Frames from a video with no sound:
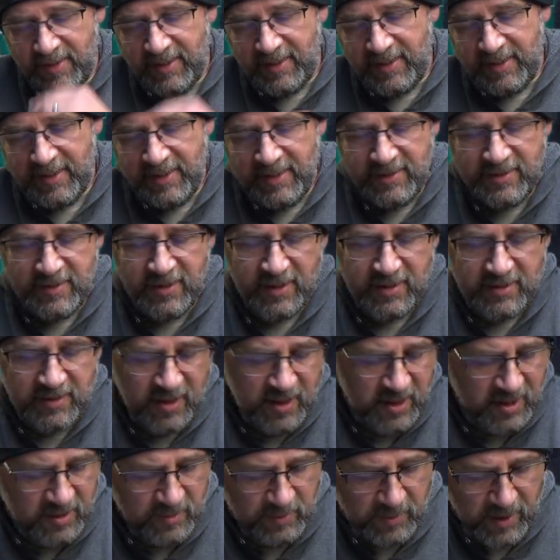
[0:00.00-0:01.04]
He's going to
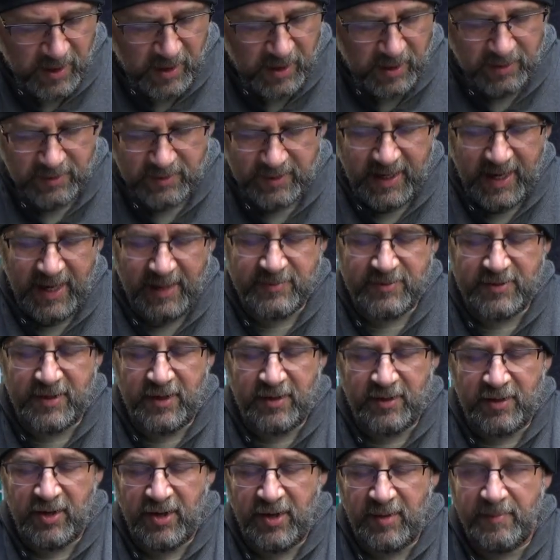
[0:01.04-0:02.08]
talk about games that
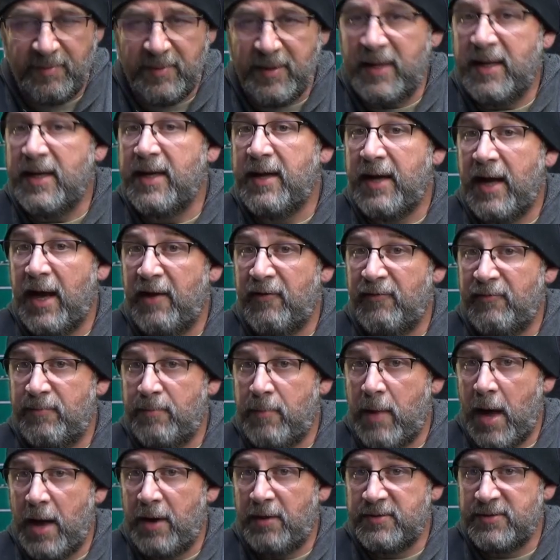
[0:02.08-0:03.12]
are going to have
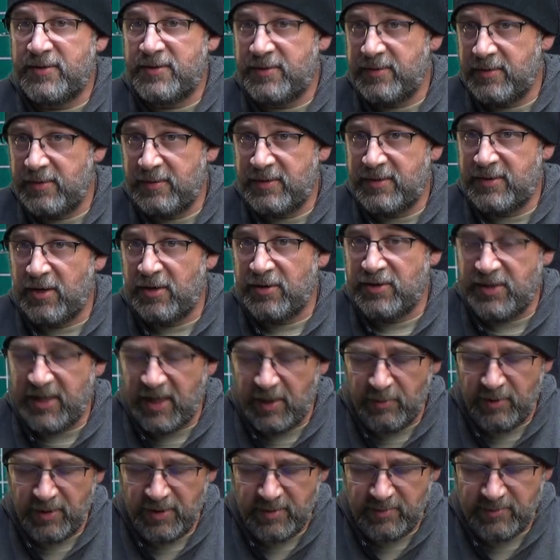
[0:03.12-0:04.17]
models
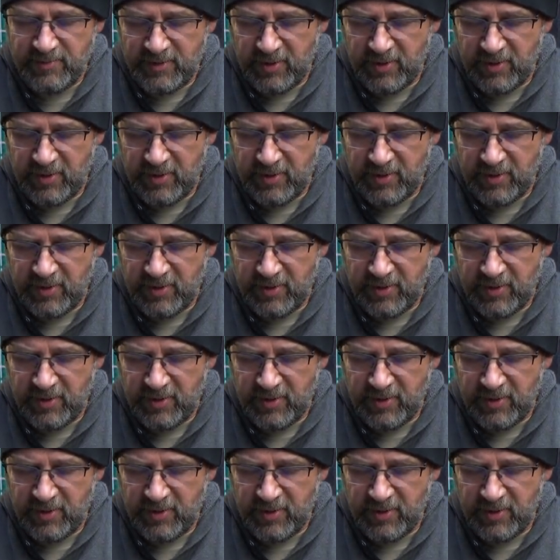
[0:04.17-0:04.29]
associated with them.